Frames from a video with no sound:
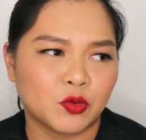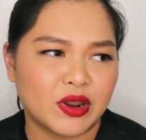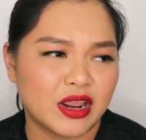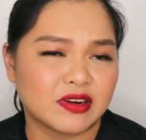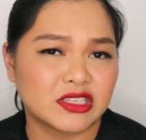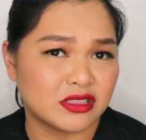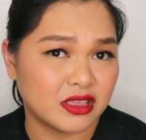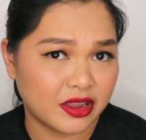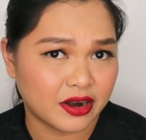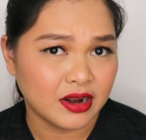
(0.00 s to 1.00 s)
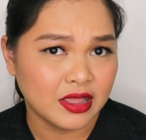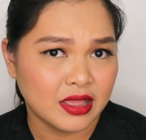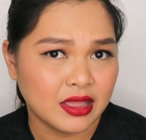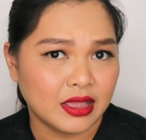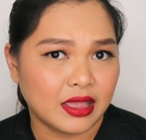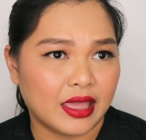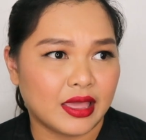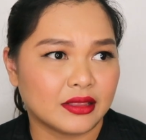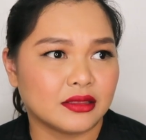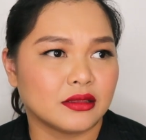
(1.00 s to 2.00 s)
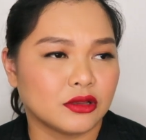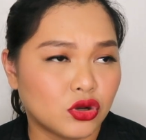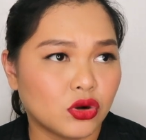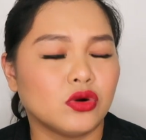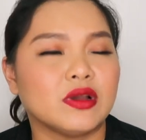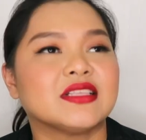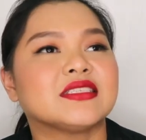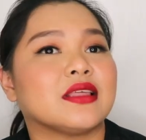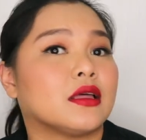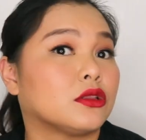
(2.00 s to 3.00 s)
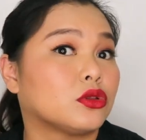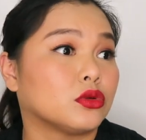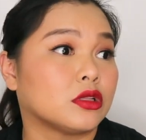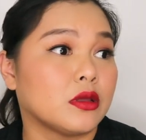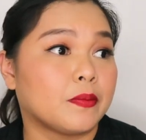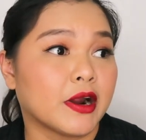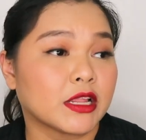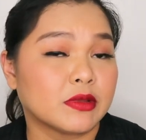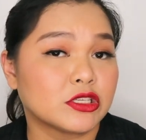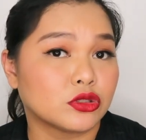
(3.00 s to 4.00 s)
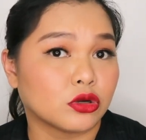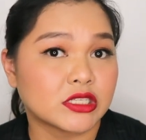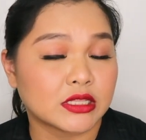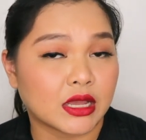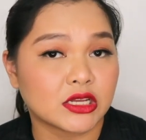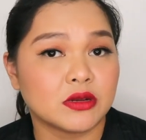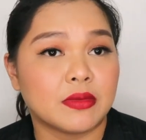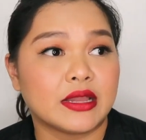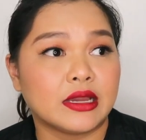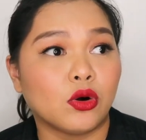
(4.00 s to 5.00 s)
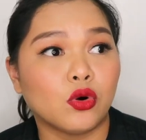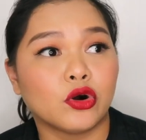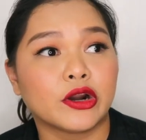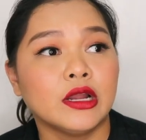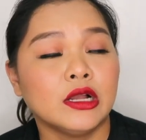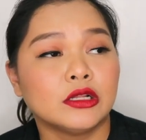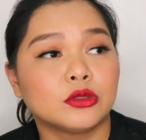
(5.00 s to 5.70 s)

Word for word: whatever's there. And go instead to the department store sa Takashimaya or